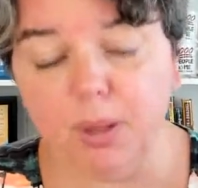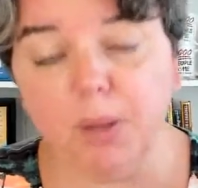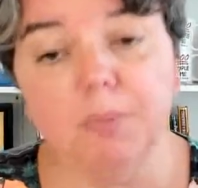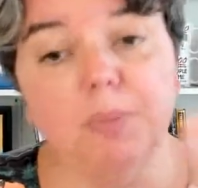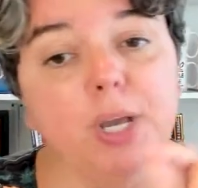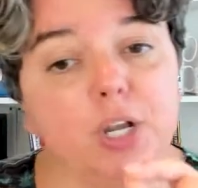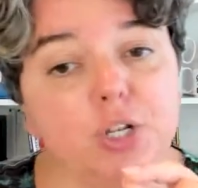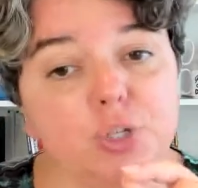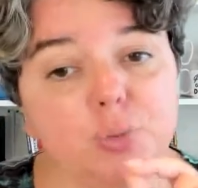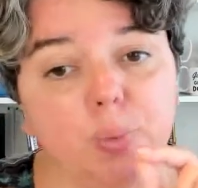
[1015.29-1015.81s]

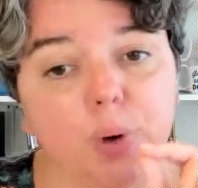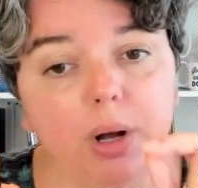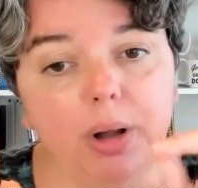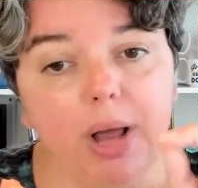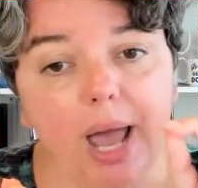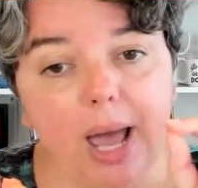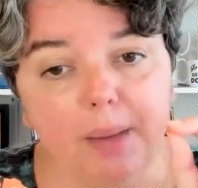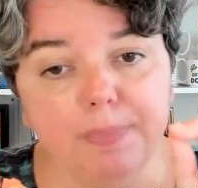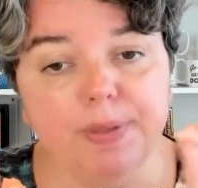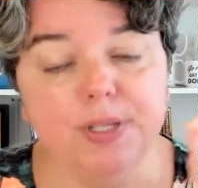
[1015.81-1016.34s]
Because what
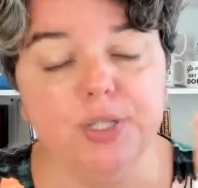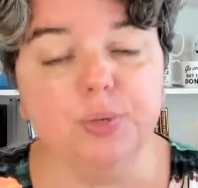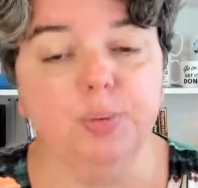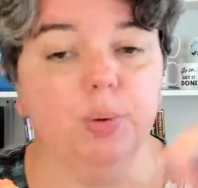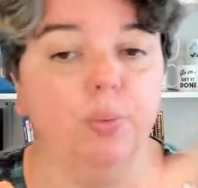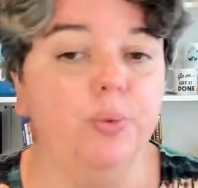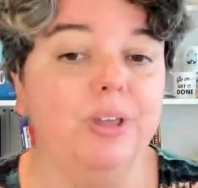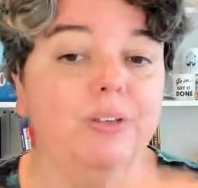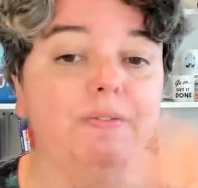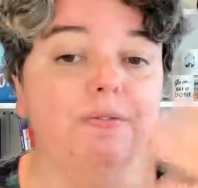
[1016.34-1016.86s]
happens
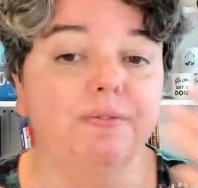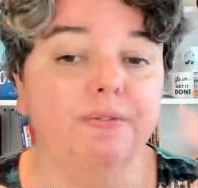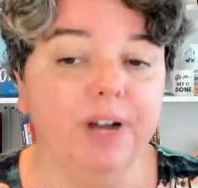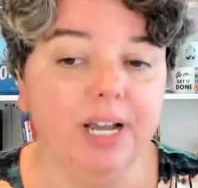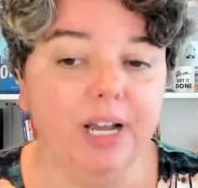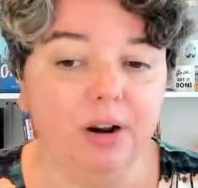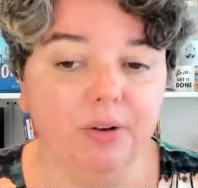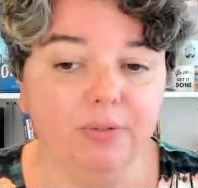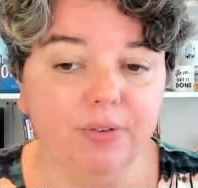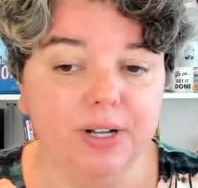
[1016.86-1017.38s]
when we
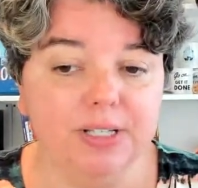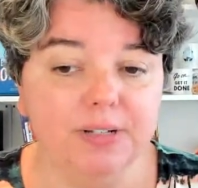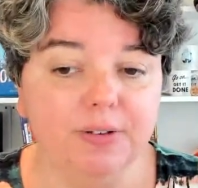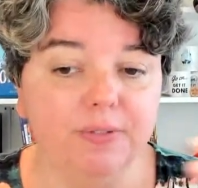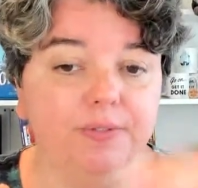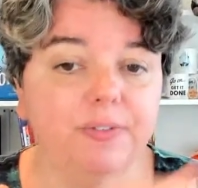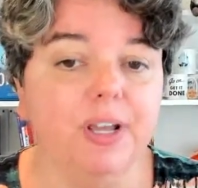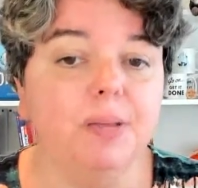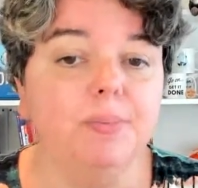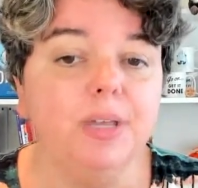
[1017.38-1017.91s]
invite our friends
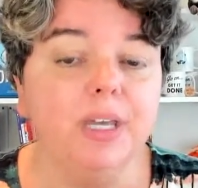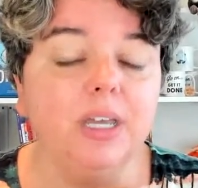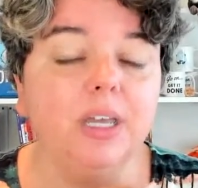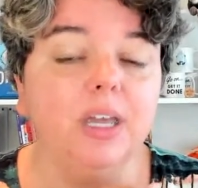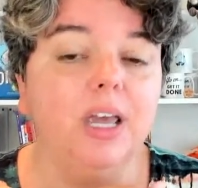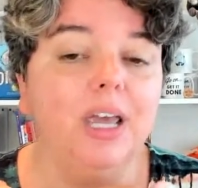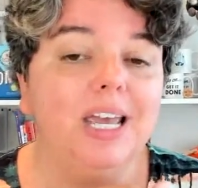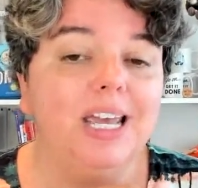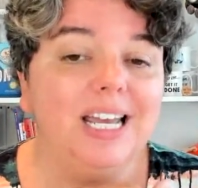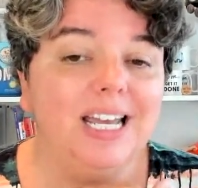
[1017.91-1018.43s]
and family
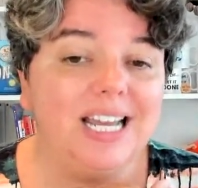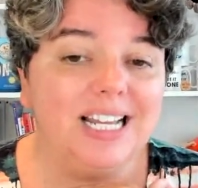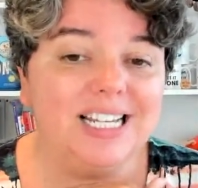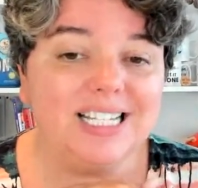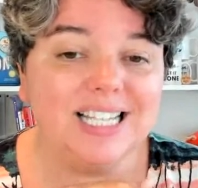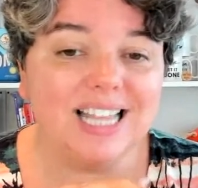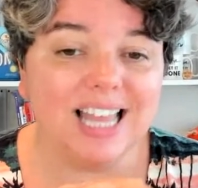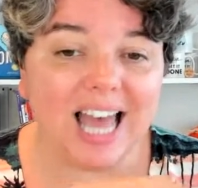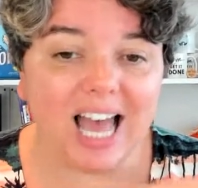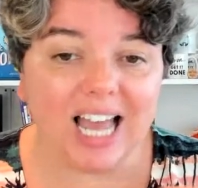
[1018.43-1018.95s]

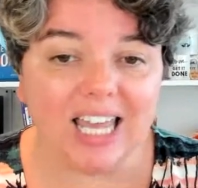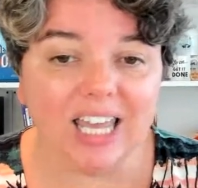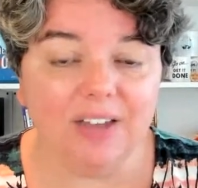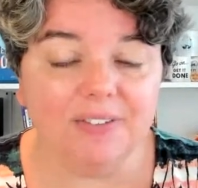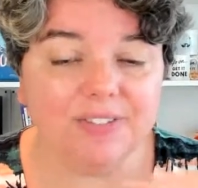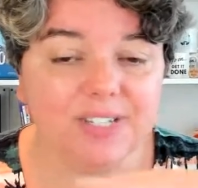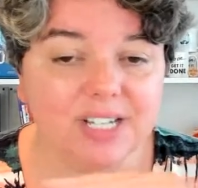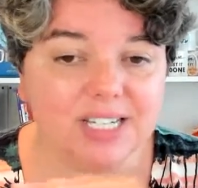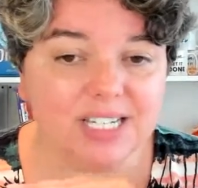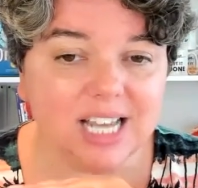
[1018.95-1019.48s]
is that
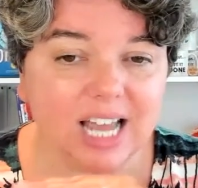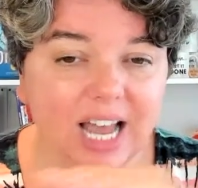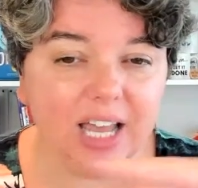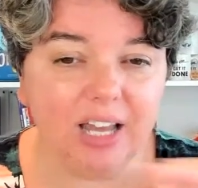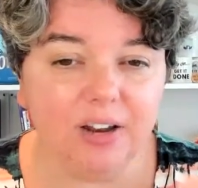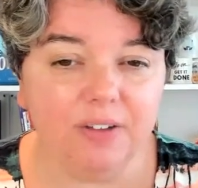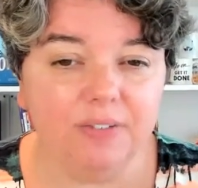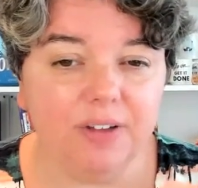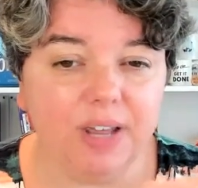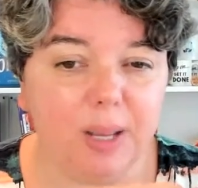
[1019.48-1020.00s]
gives us
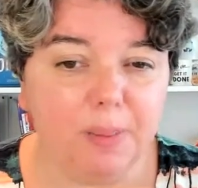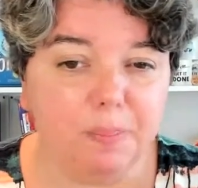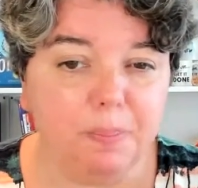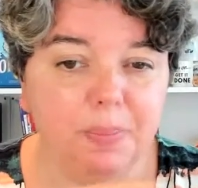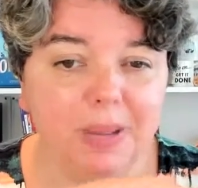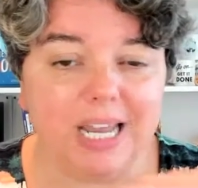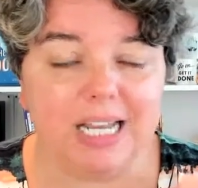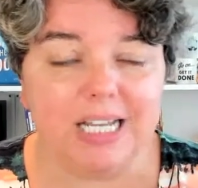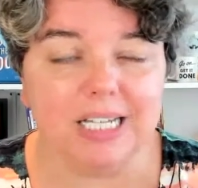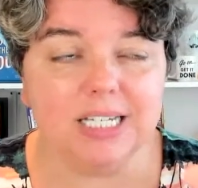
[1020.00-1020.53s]
kind of a
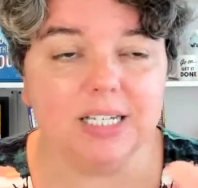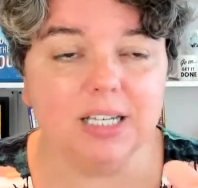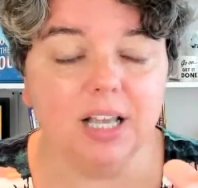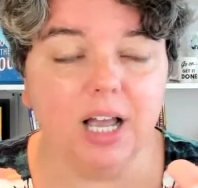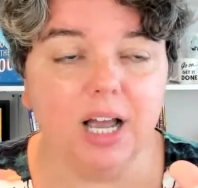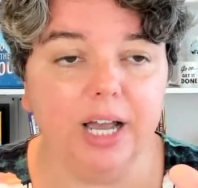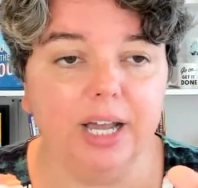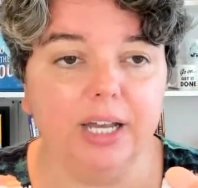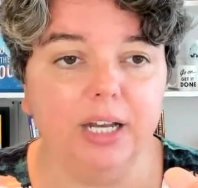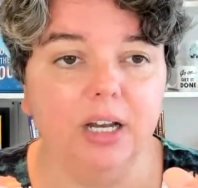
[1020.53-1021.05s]

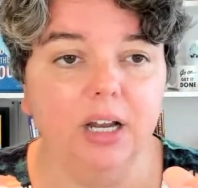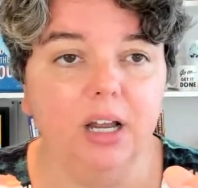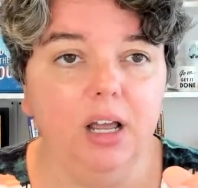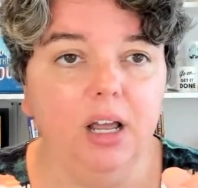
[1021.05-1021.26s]
baseline.